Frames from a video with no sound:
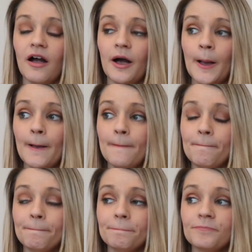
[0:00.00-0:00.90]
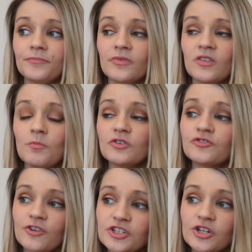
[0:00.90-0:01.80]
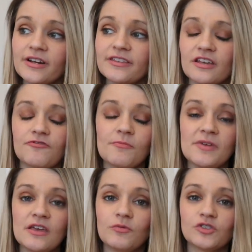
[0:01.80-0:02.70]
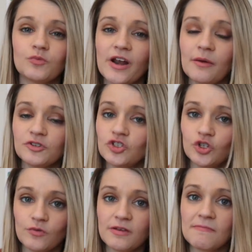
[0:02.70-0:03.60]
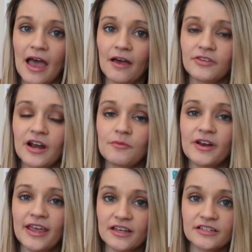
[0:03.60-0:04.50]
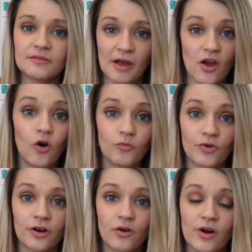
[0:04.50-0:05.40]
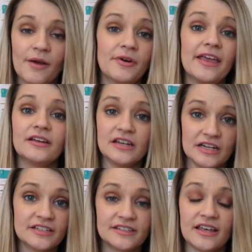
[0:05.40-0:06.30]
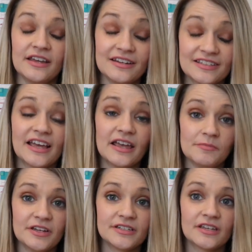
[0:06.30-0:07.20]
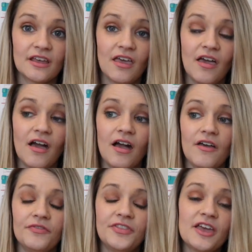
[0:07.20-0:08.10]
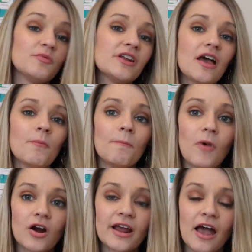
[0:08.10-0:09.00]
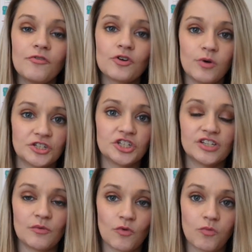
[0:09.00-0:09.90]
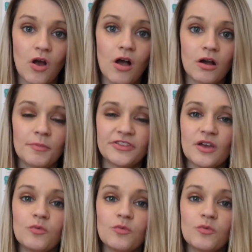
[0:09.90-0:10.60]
The most frustrating thing for me was when I was doing math and I would hand in my homework or I would hand in an assignment. They would mark out the questions that were wrong, but they